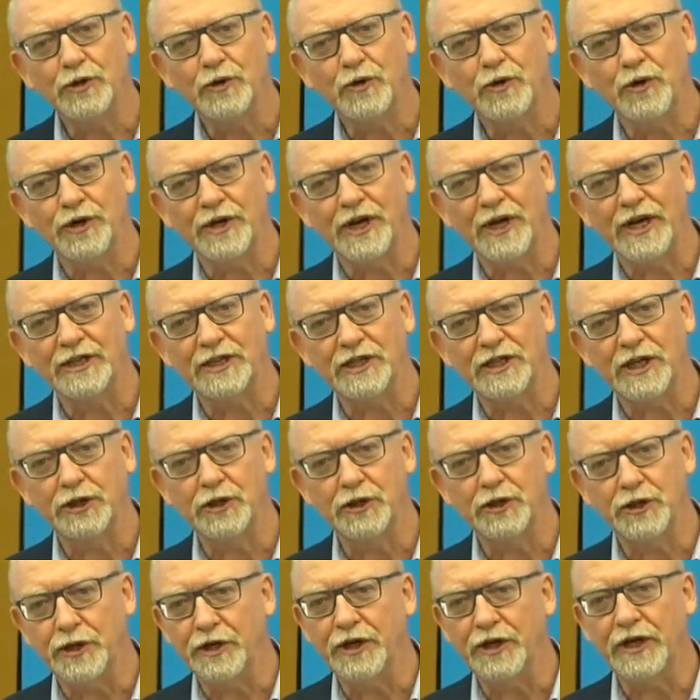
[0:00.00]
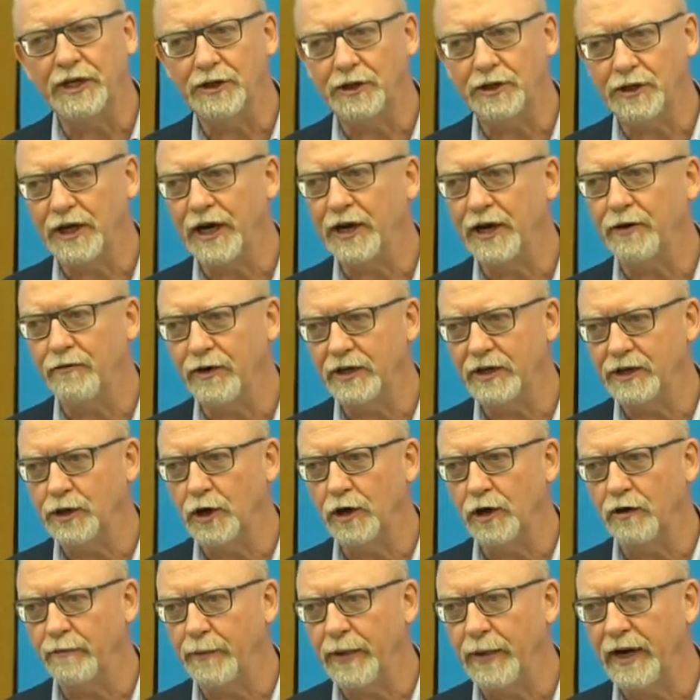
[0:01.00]
an organisation that needs to get risk
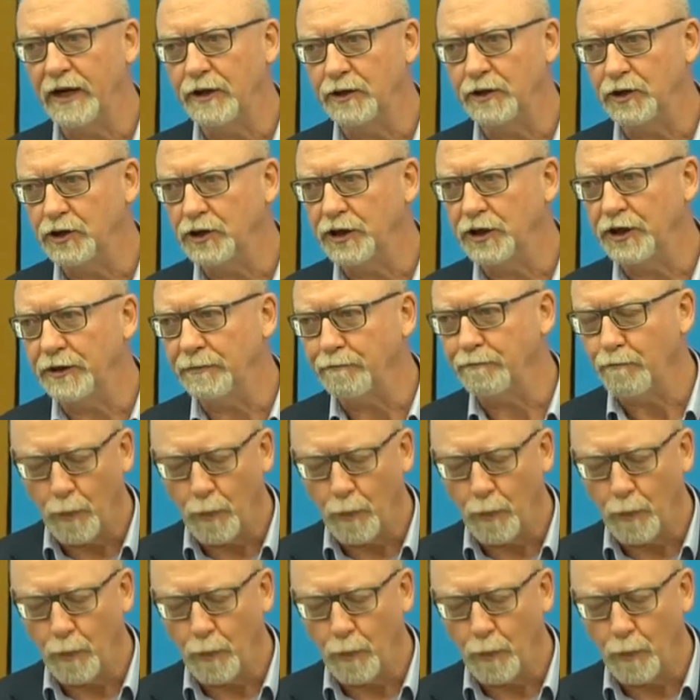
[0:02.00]
off balance sheet.